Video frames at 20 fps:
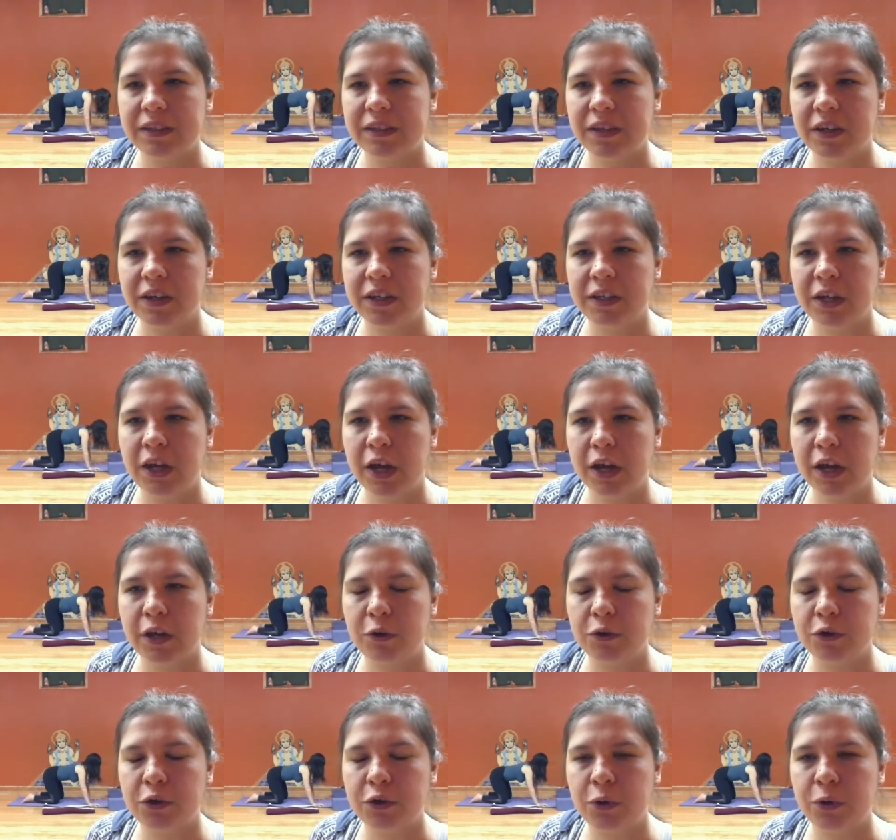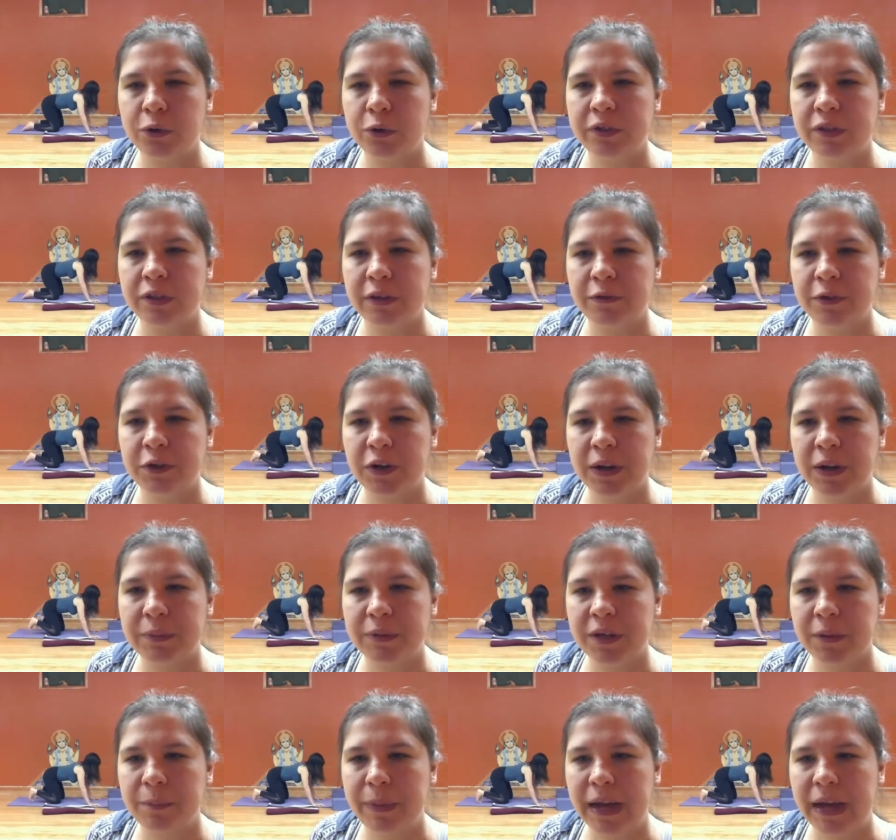Good. Tuck your toes, lift your
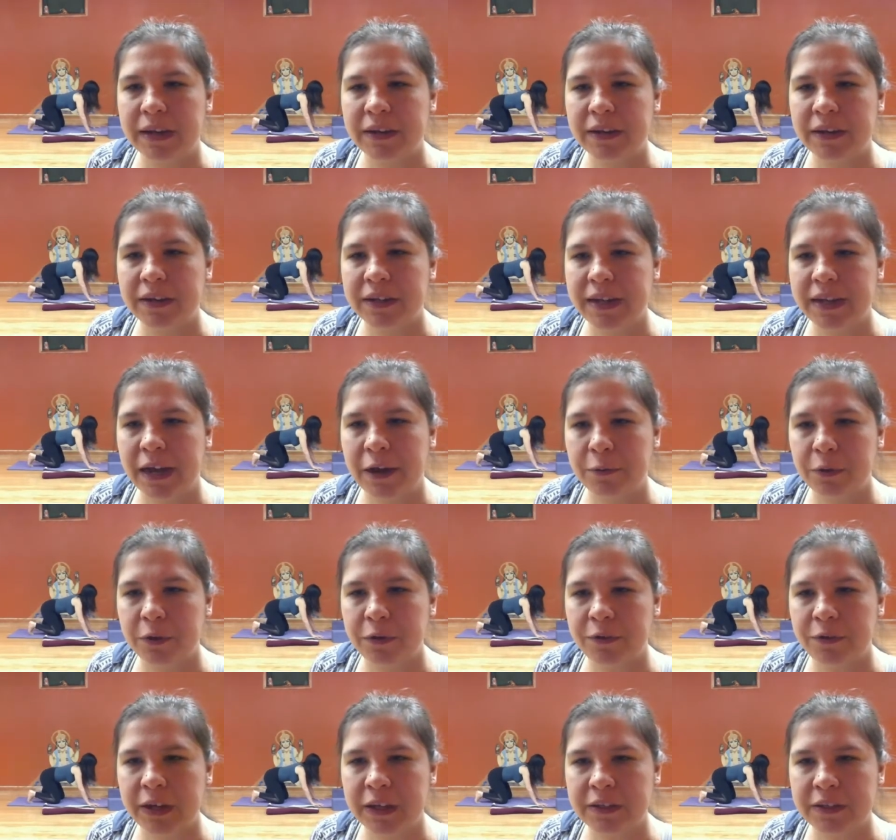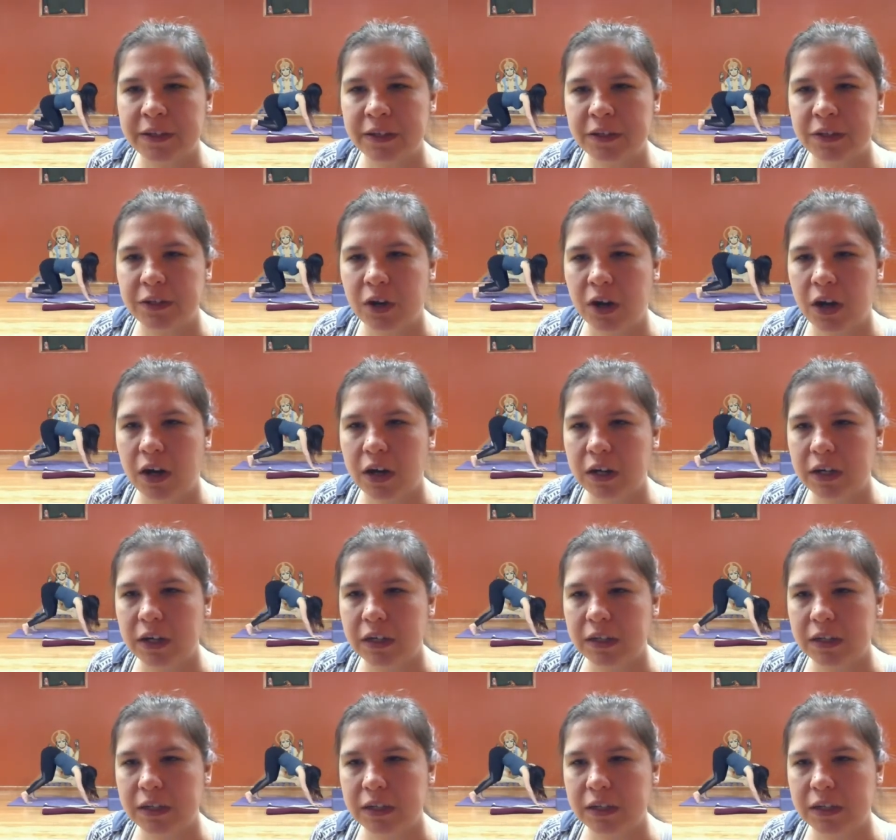hips, come back to downward facing dog.